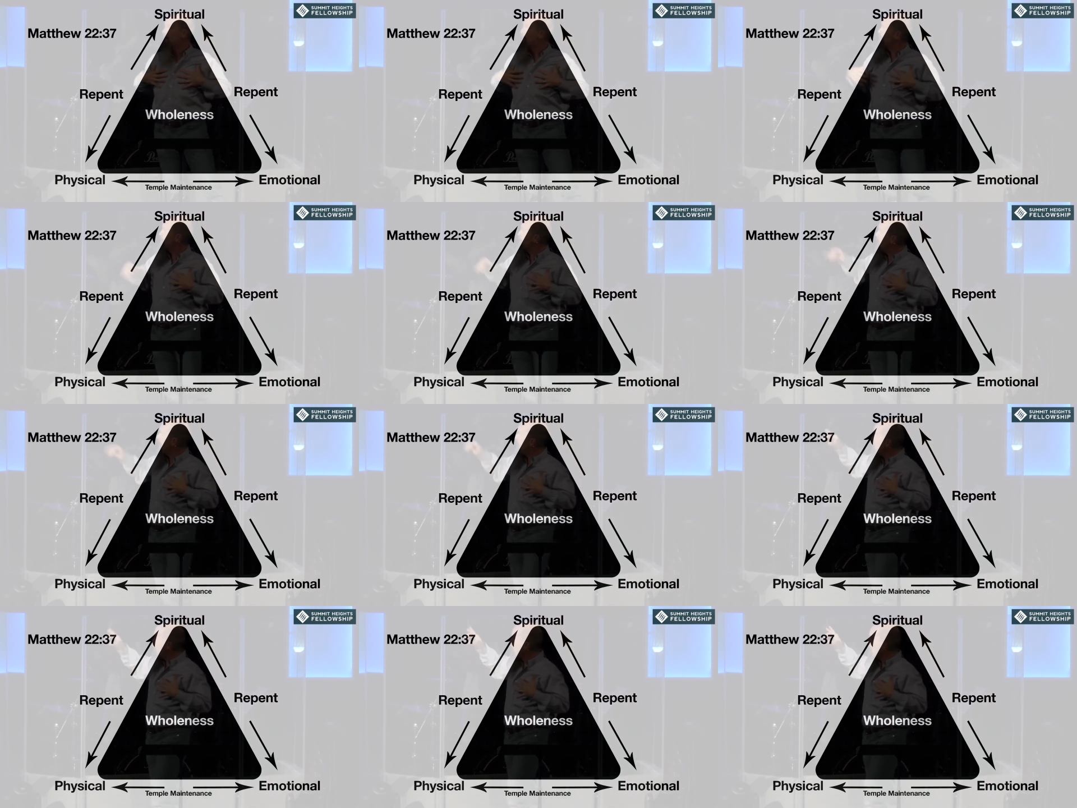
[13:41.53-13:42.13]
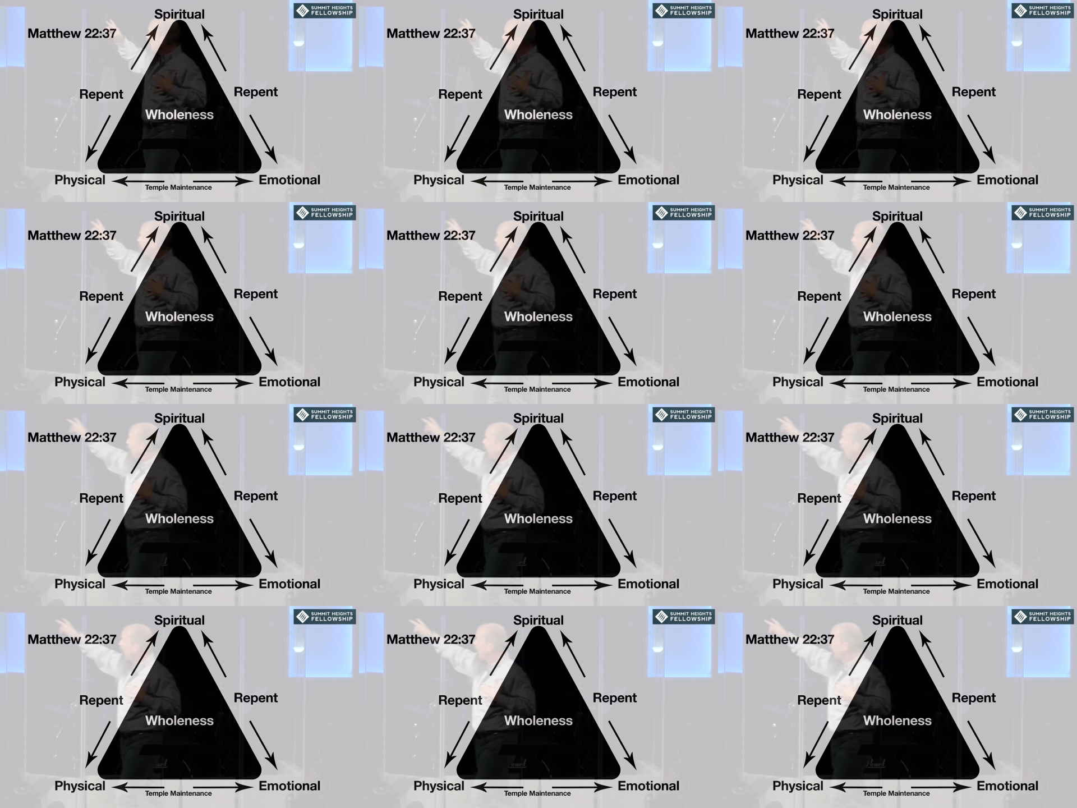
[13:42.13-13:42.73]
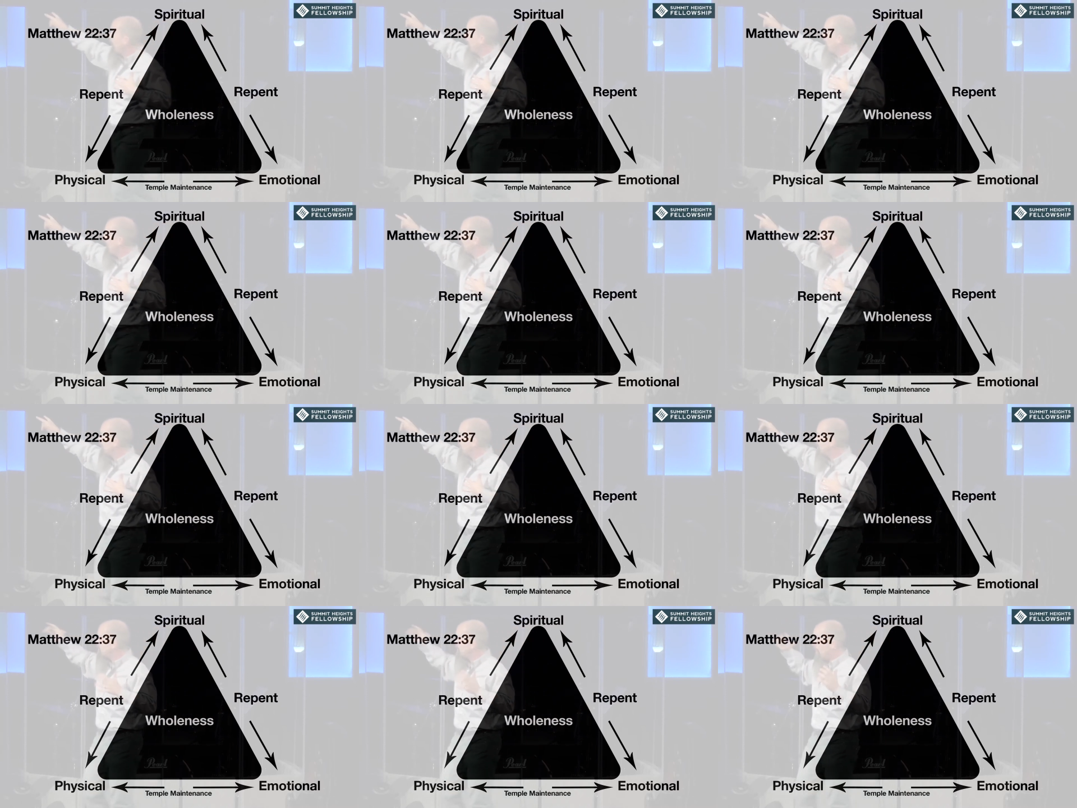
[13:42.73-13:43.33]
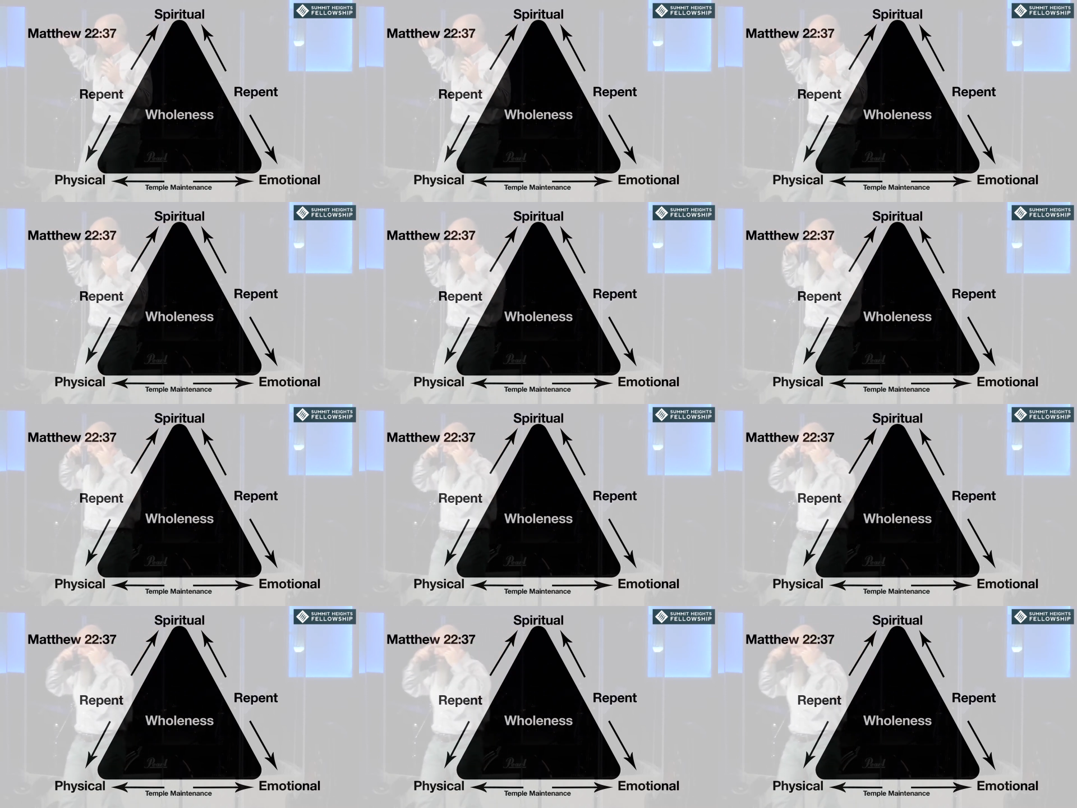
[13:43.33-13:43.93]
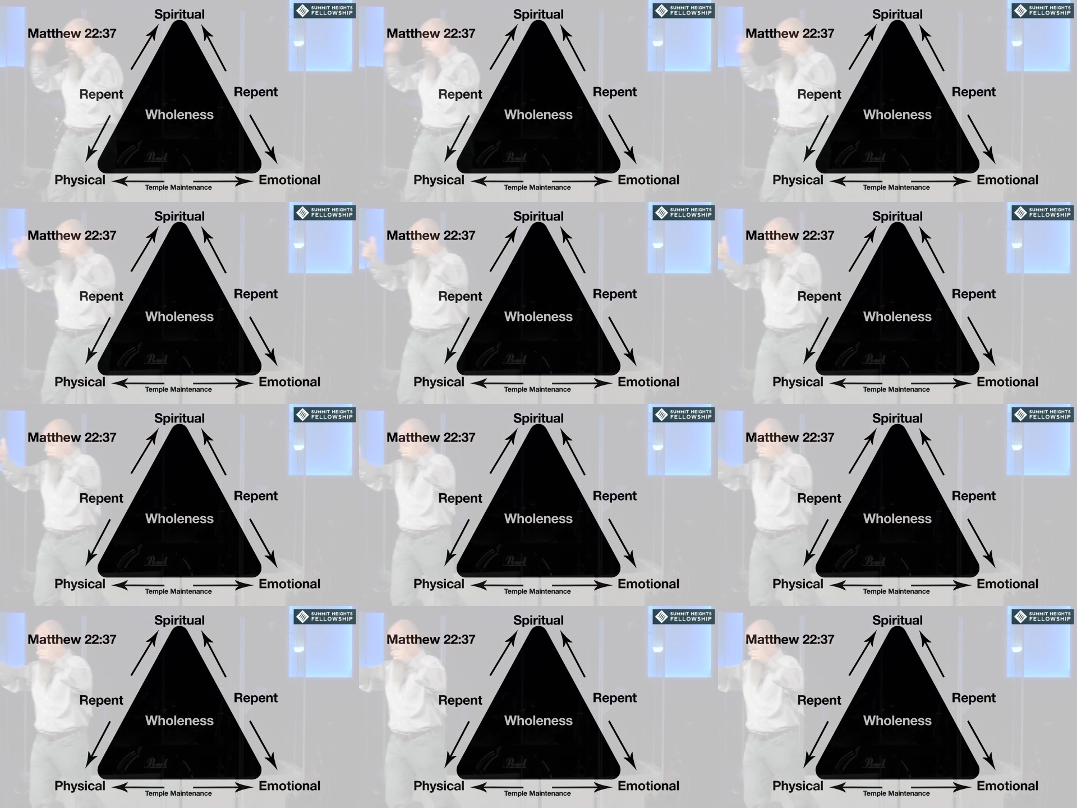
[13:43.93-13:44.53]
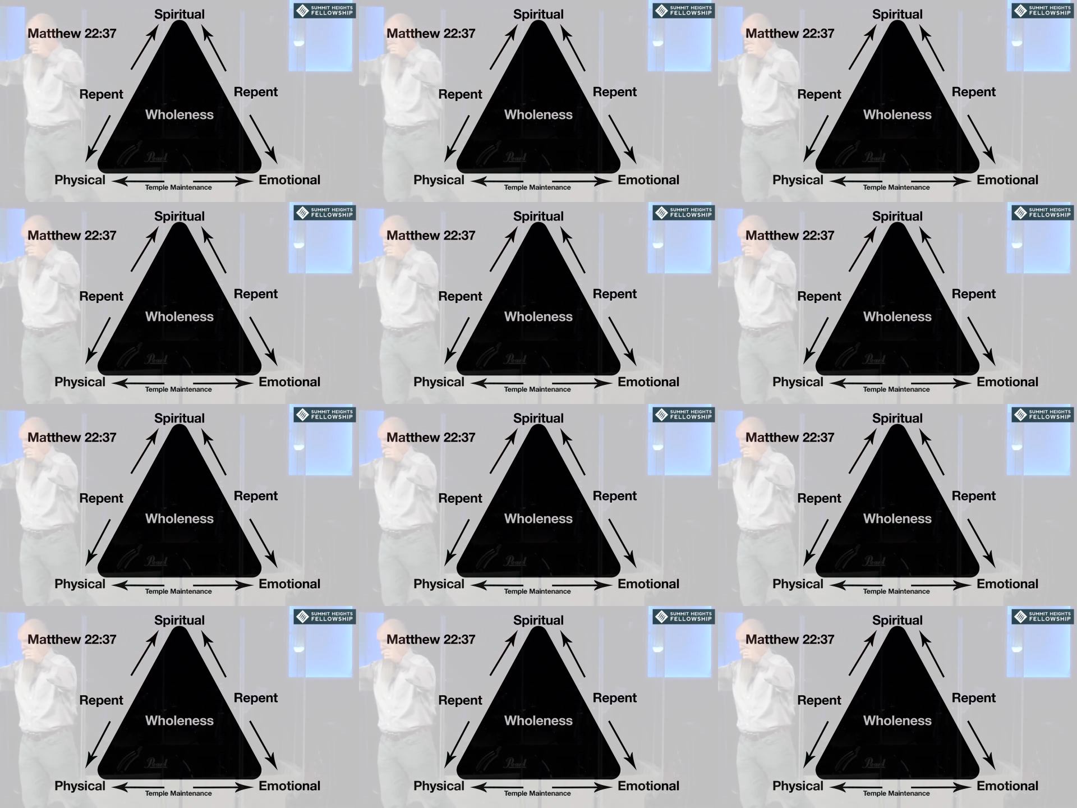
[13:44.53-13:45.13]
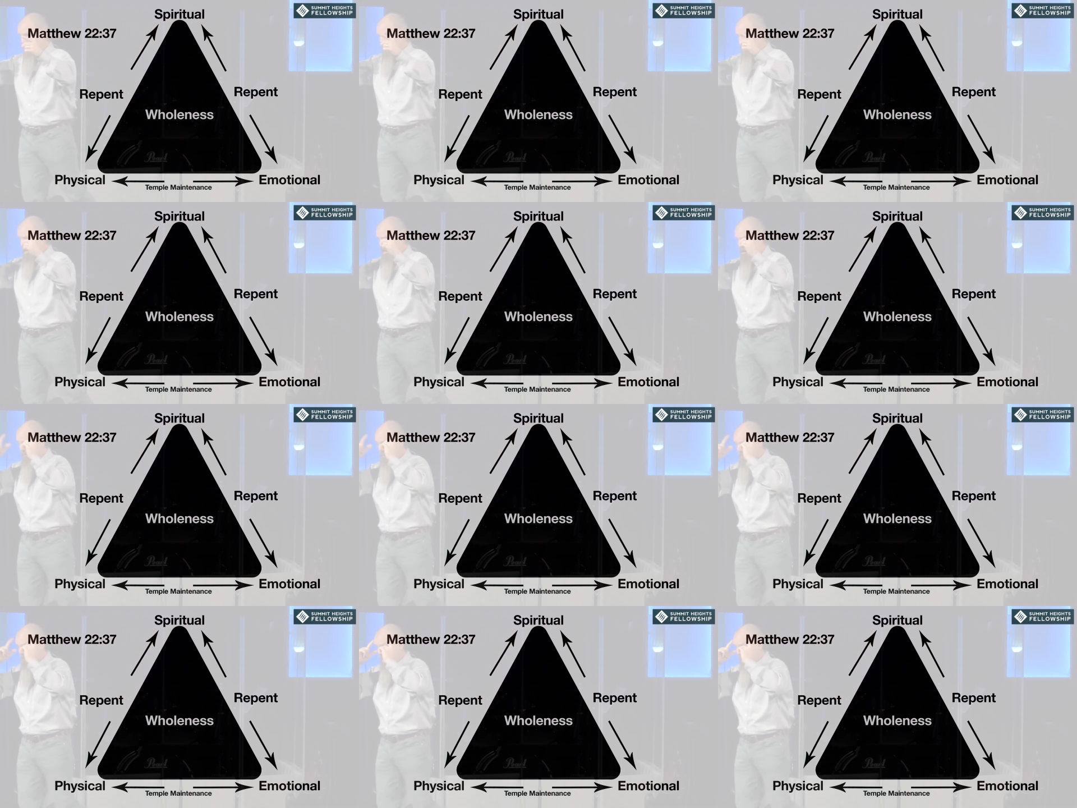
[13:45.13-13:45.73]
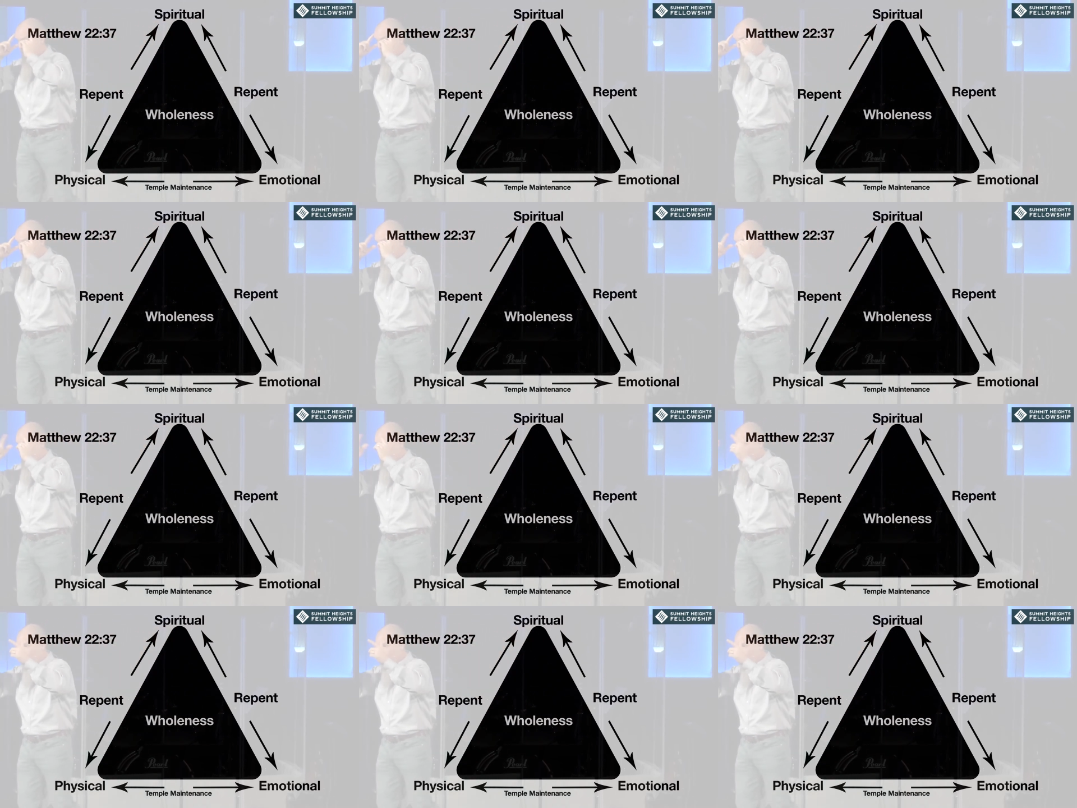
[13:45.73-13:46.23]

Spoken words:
(no speaker visible)